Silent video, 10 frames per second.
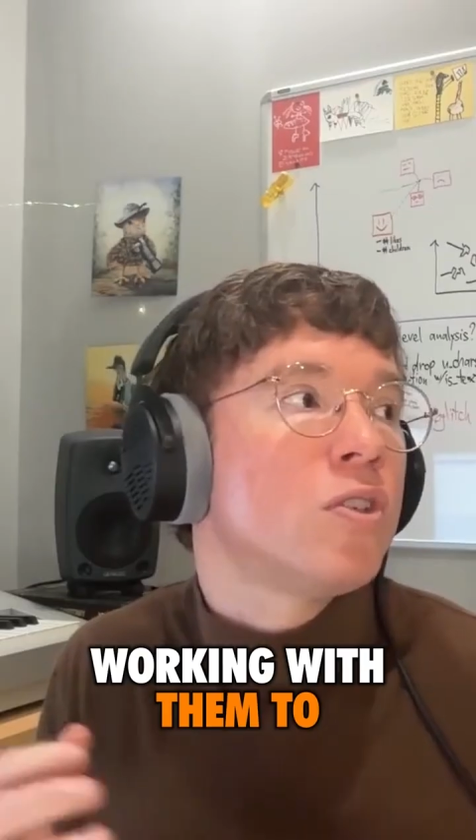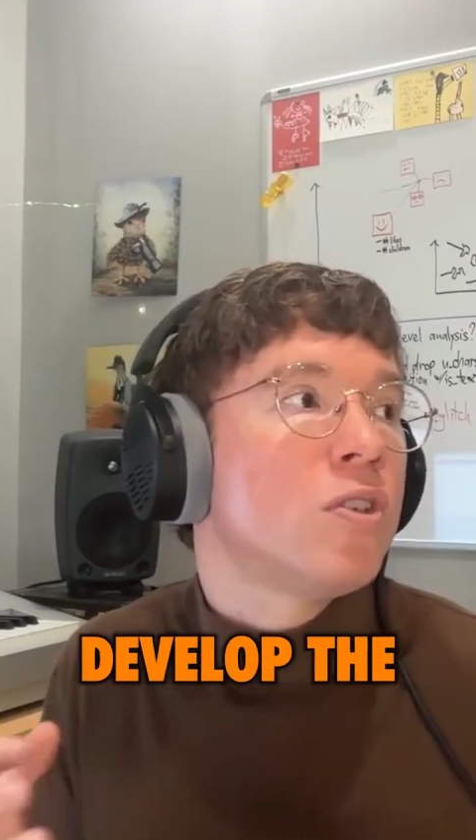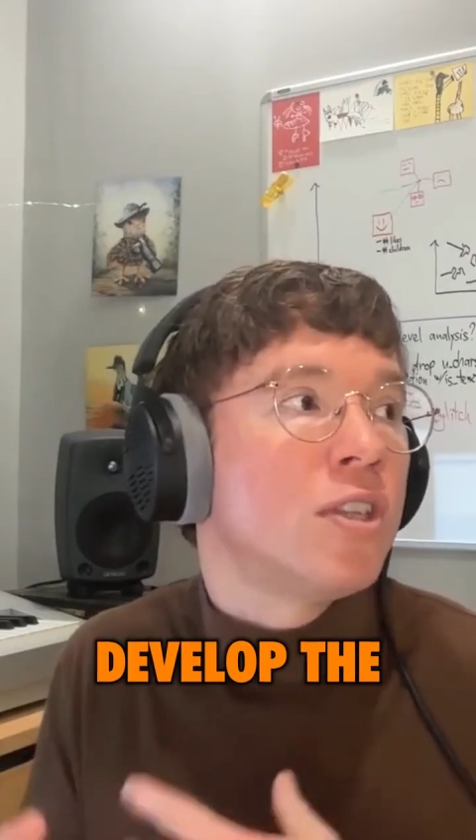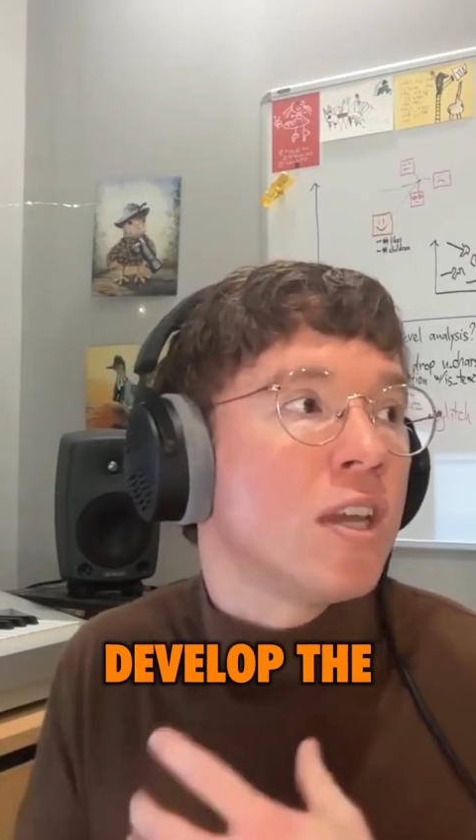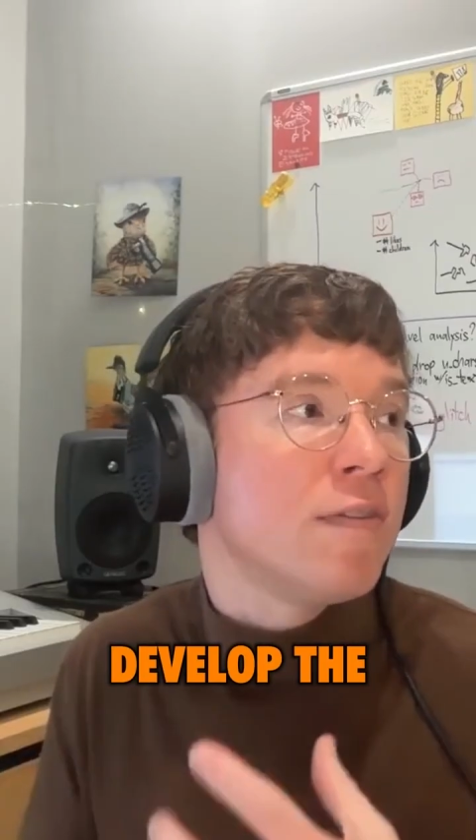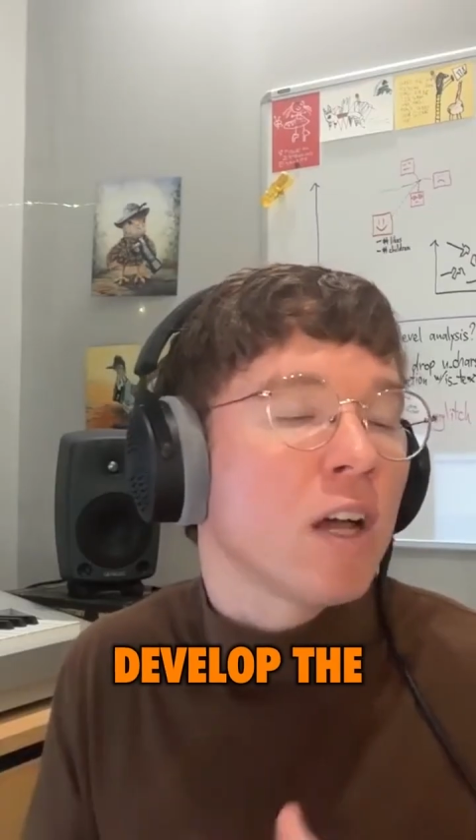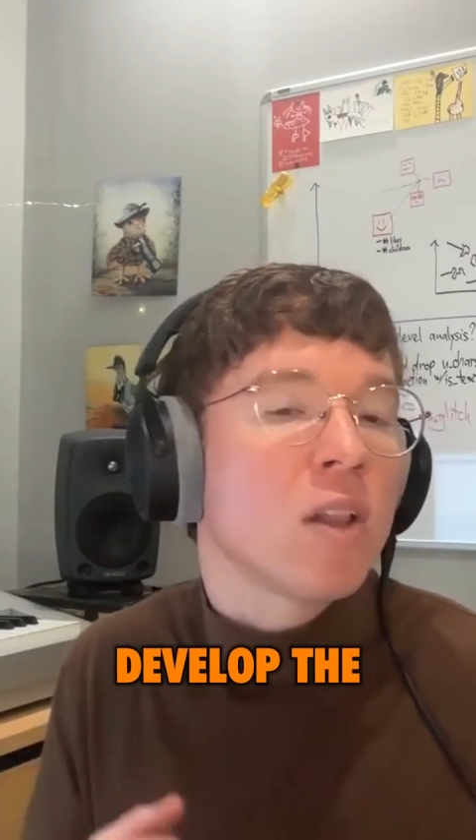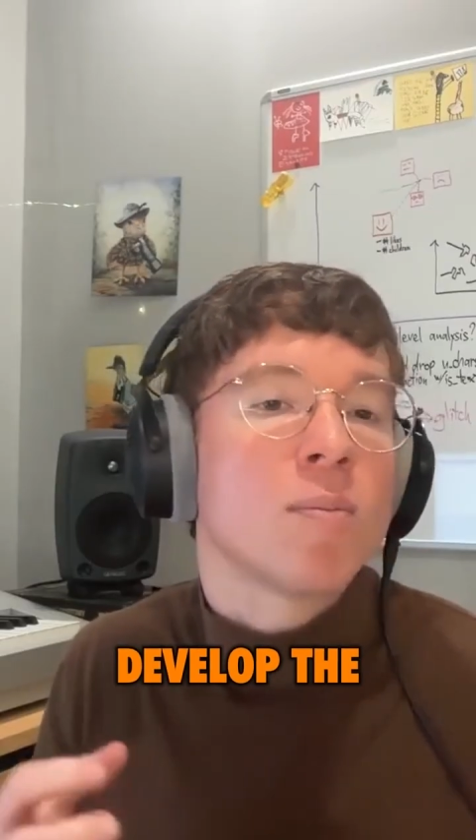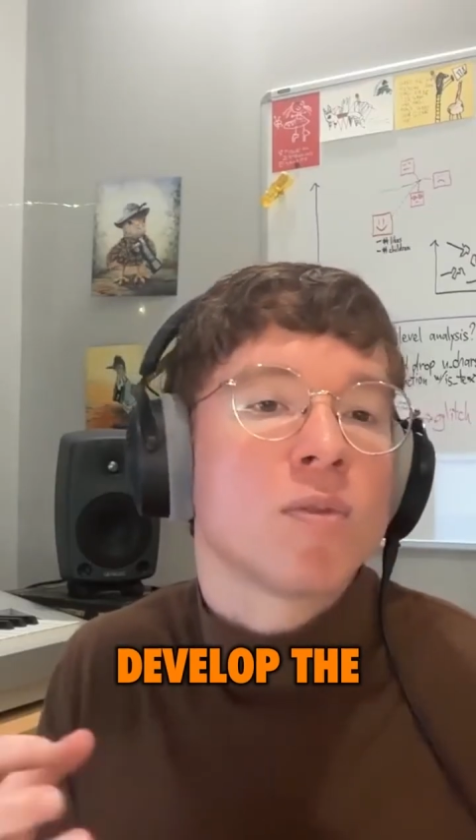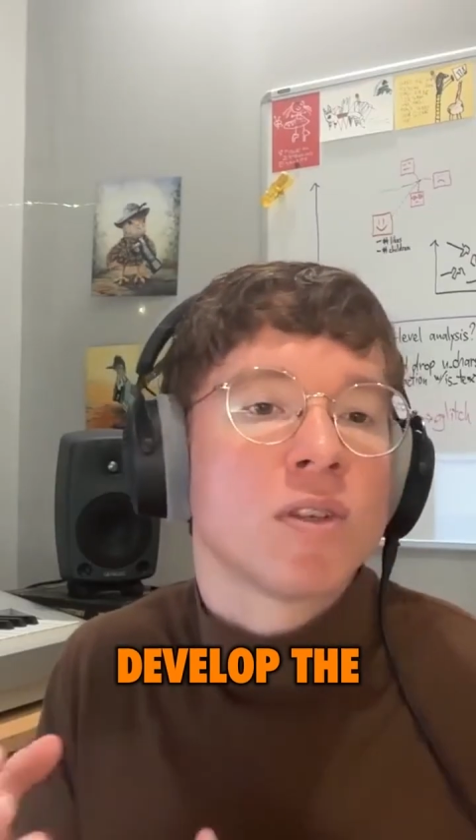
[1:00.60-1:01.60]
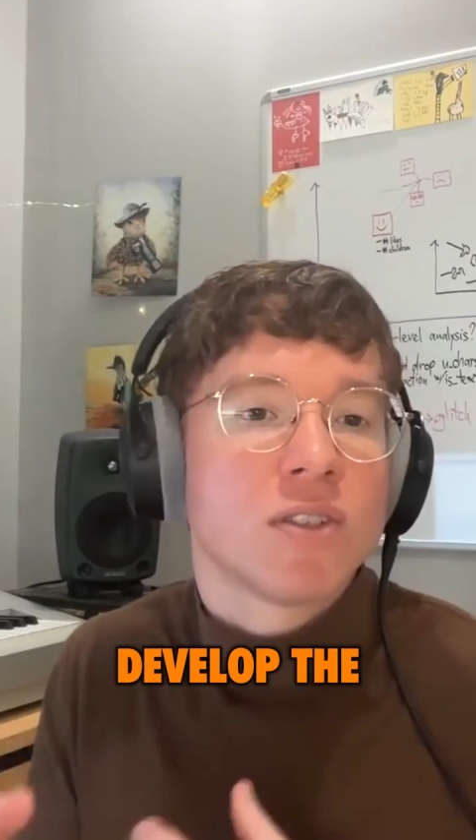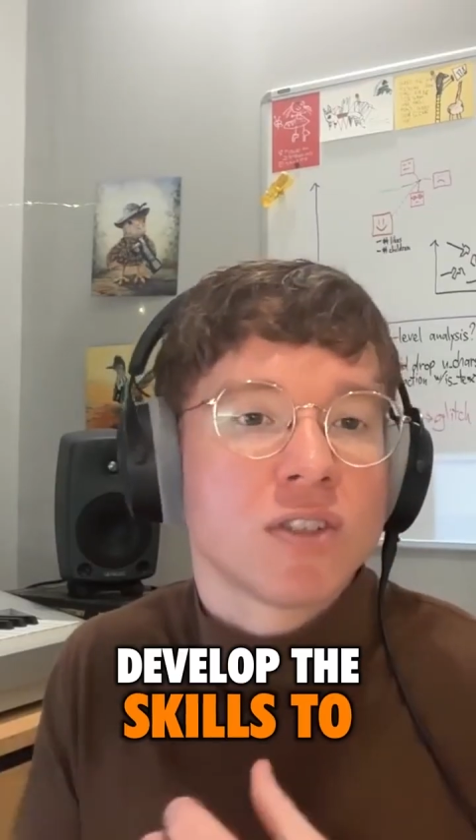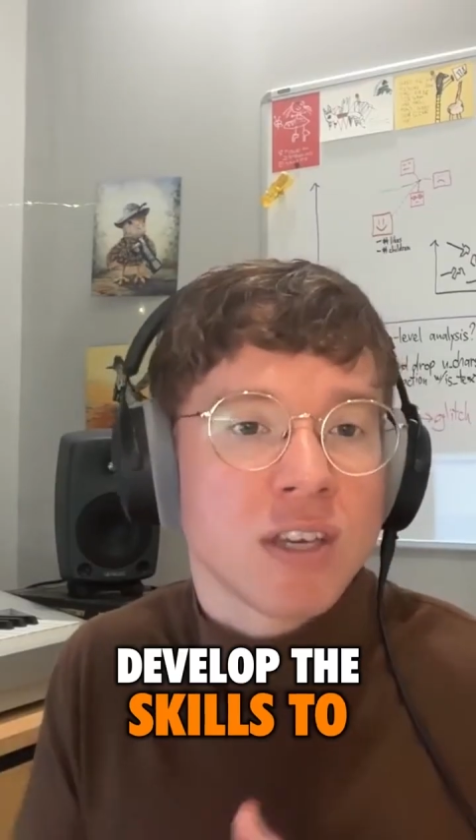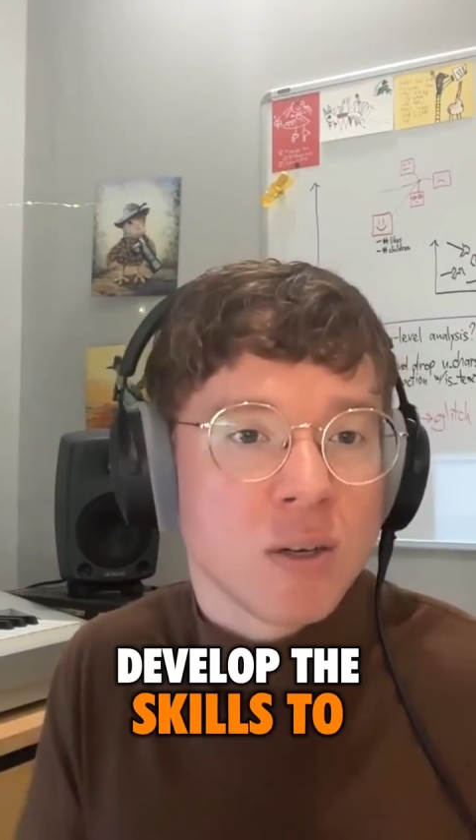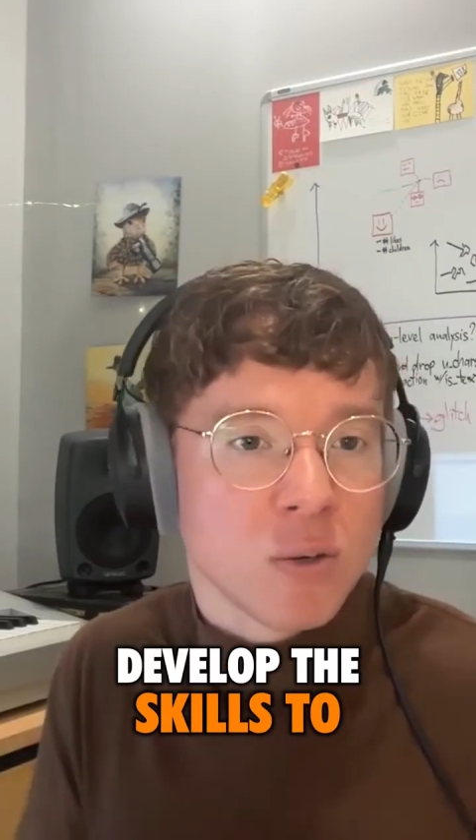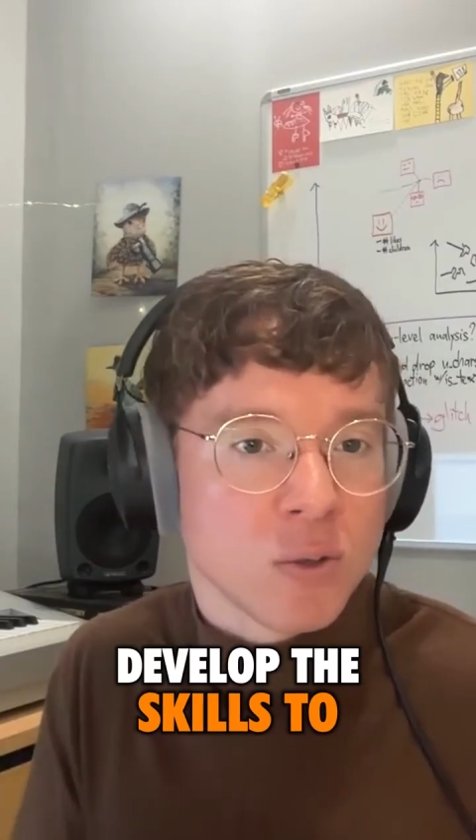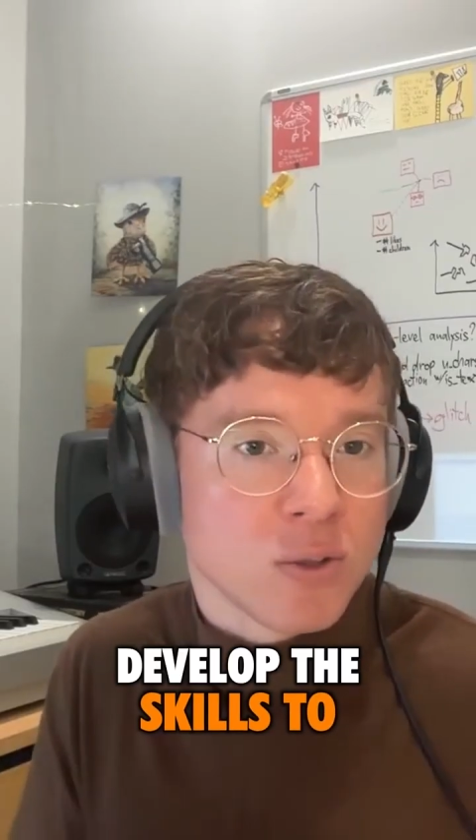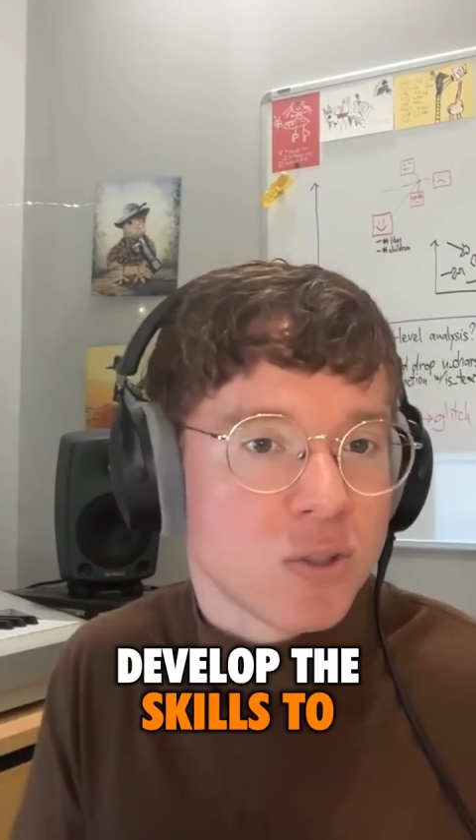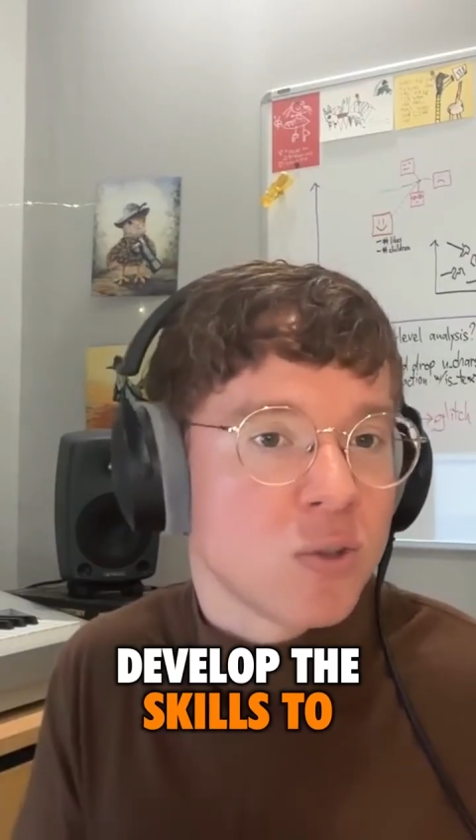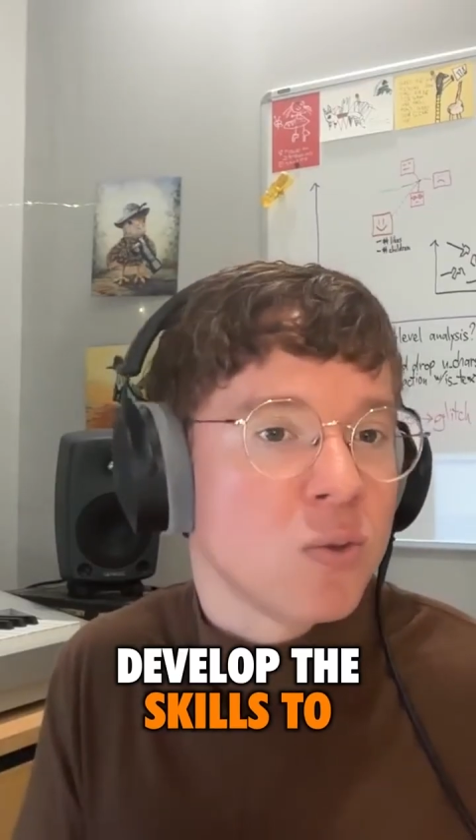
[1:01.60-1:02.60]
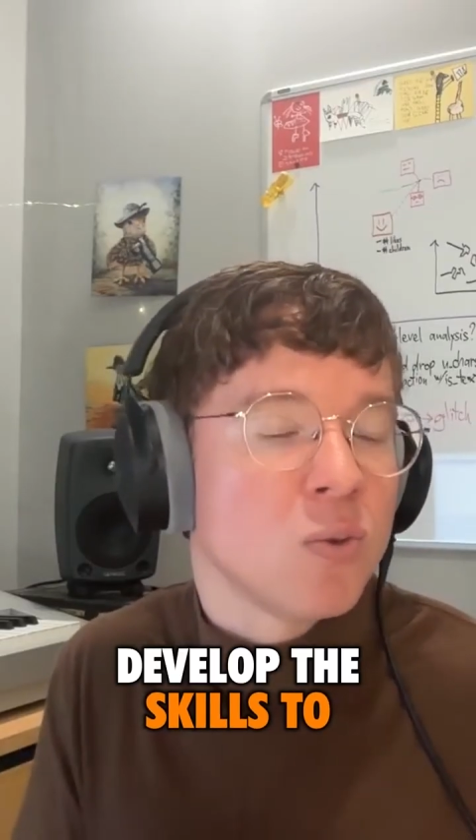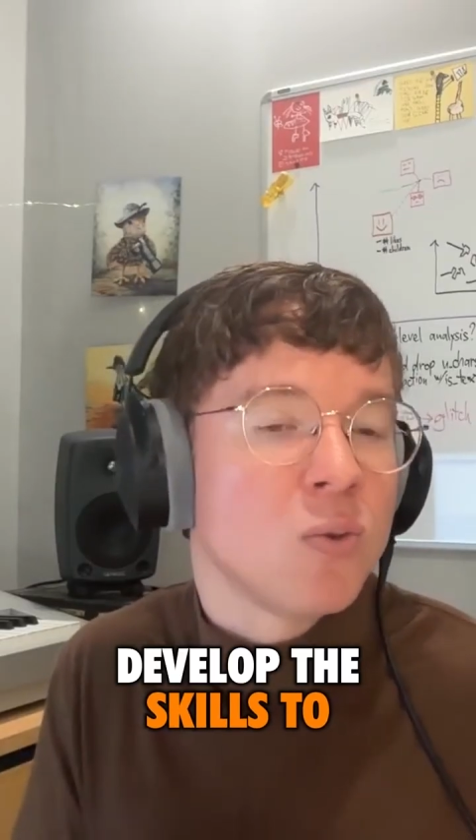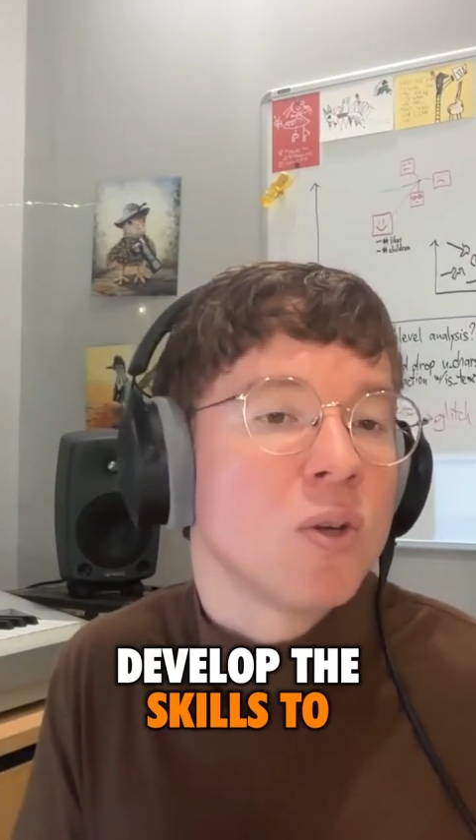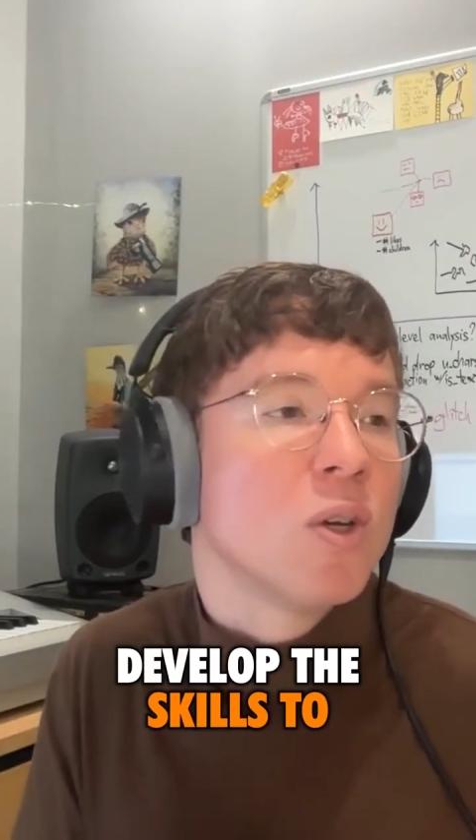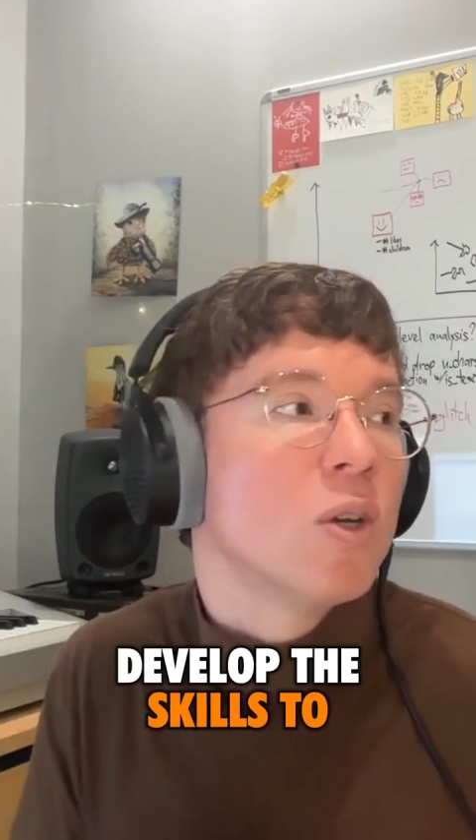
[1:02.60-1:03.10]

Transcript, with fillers: develop the skills to